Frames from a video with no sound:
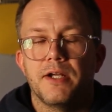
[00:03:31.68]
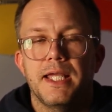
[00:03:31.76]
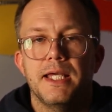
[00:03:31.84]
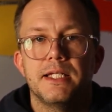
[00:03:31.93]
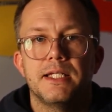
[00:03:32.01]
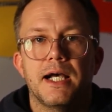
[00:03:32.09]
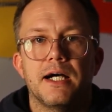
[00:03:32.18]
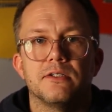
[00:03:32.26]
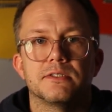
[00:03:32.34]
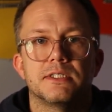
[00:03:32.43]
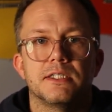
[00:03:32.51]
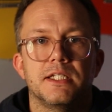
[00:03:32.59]

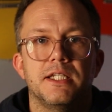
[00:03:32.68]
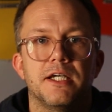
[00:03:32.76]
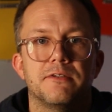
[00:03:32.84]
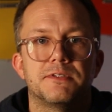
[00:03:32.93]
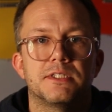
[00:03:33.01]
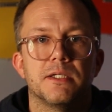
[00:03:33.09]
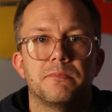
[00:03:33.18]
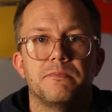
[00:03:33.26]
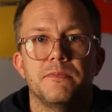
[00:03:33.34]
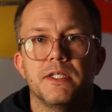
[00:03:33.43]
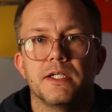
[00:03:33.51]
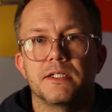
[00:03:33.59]
handouts and gifts
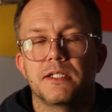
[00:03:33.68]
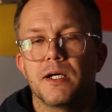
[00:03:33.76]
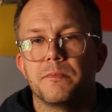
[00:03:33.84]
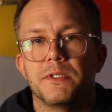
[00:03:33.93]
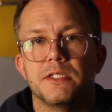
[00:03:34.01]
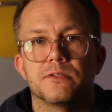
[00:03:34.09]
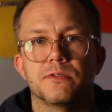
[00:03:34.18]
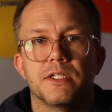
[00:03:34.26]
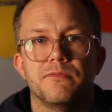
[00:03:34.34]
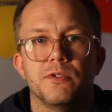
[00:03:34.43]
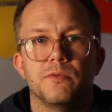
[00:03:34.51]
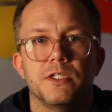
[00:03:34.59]
that companies will
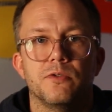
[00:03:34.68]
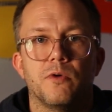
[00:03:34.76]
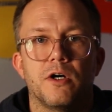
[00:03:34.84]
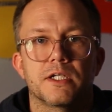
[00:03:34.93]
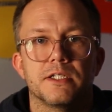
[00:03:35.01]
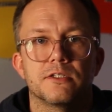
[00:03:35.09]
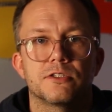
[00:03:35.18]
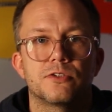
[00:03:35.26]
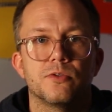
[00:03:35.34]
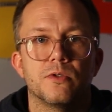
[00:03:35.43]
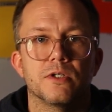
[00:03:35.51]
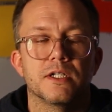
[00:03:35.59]
give you when you walk in their
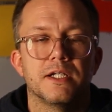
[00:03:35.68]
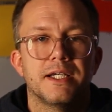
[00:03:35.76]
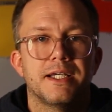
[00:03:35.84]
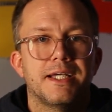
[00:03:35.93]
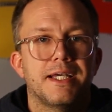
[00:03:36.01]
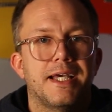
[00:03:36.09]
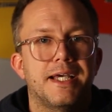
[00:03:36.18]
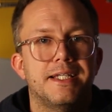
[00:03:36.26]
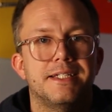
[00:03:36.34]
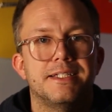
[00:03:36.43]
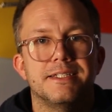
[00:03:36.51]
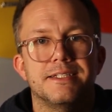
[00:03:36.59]
store.
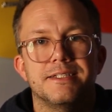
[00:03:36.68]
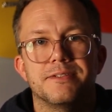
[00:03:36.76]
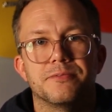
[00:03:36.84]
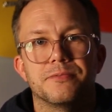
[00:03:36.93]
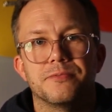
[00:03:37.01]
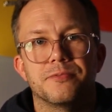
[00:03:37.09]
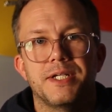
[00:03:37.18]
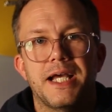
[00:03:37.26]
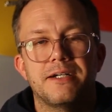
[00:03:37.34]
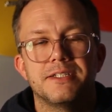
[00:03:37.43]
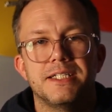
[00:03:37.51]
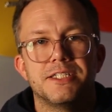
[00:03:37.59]
And
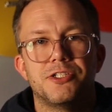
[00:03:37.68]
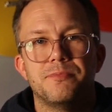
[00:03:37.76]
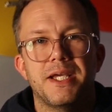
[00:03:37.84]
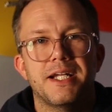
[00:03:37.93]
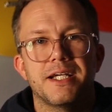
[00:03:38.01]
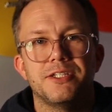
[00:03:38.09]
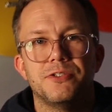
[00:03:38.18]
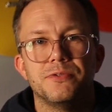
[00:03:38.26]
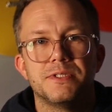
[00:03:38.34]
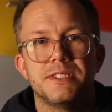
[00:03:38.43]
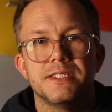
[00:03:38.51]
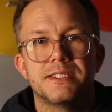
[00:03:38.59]
reality is you may not
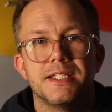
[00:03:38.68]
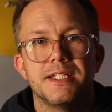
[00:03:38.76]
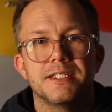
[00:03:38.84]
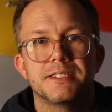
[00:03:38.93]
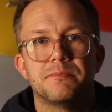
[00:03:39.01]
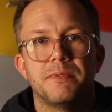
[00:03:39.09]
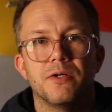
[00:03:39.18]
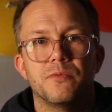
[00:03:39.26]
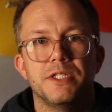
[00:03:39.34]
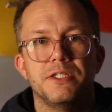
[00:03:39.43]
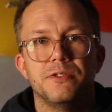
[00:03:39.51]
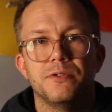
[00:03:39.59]
use these things, but
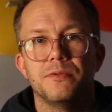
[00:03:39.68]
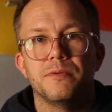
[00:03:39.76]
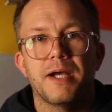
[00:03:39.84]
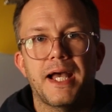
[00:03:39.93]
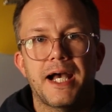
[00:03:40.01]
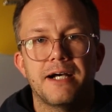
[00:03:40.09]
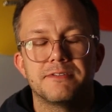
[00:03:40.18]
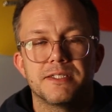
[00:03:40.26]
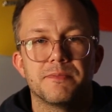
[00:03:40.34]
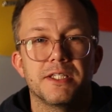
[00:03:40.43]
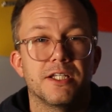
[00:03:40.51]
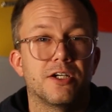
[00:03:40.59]
when you have
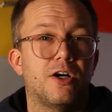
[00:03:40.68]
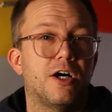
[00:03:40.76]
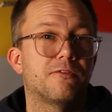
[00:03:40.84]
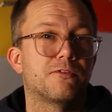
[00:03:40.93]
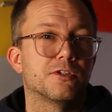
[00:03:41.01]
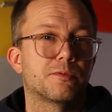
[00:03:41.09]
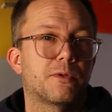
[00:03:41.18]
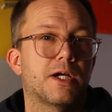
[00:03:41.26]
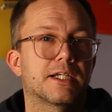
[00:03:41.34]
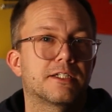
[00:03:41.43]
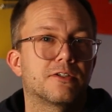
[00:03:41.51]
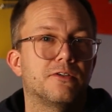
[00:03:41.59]
something that offers
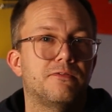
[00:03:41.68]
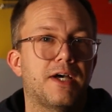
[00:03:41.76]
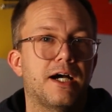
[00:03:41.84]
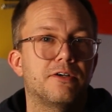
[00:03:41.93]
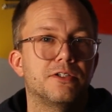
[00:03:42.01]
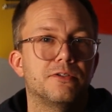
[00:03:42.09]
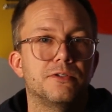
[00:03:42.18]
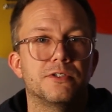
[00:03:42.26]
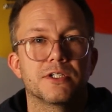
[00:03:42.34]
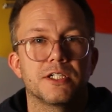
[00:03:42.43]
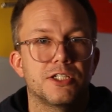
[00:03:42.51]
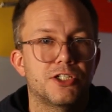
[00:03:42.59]
practical value,
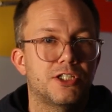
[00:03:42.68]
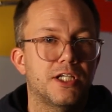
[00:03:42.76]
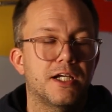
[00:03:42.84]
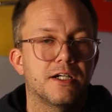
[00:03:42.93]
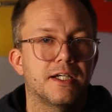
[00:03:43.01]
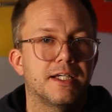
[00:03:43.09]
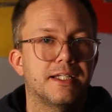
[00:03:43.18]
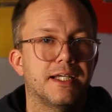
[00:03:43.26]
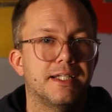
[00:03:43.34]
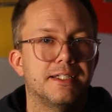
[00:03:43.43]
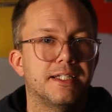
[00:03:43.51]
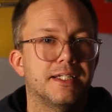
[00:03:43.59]
you're gonna share it
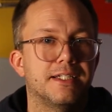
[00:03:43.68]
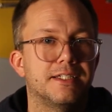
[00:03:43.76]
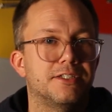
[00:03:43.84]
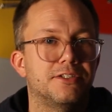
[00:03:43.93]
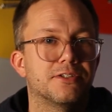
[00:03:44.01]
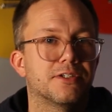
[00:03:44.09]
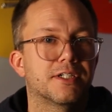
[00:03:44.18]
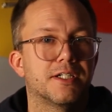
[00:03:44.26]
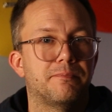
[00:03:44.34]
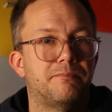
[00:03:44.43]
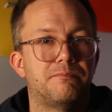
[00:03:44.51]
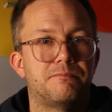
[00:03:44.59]
and then you're
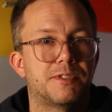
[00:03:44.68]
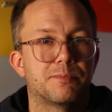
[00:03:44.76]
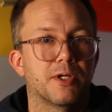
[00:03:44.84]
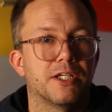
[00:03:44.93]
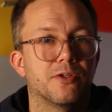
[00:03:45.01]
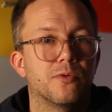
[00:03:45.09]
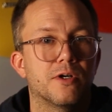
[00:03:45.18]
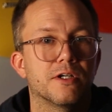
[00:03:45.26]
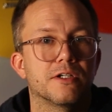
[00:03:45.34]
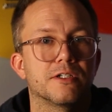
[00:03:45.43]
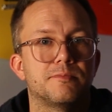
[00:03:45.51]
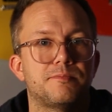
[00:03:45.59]
gonna spread the
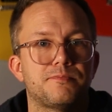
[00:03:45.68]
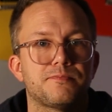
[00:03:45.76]
word.